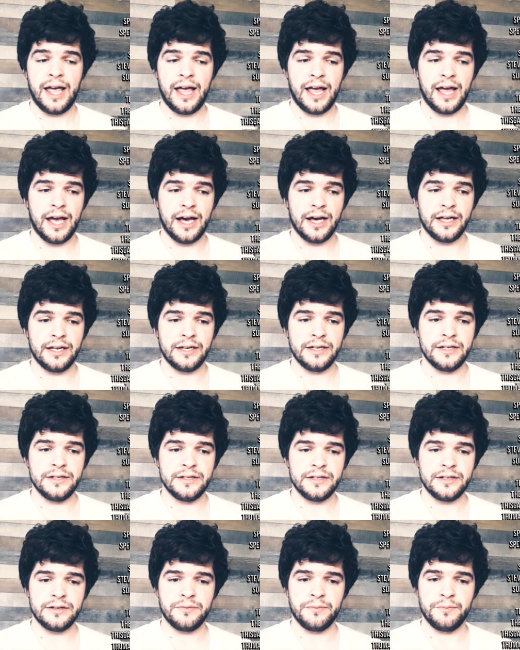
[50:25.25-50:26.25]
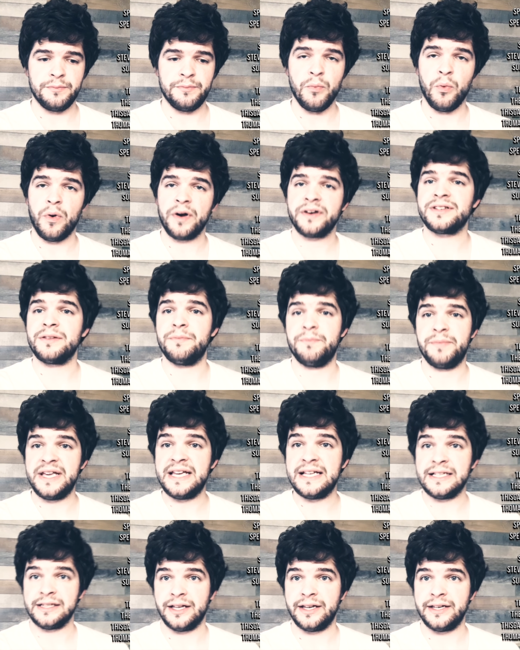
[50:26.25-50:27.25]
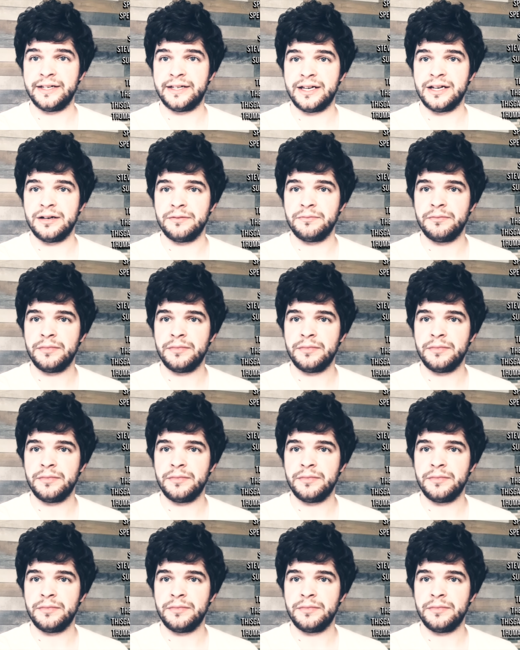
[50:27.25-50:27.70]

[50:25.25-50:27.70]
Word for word: and want to be like him.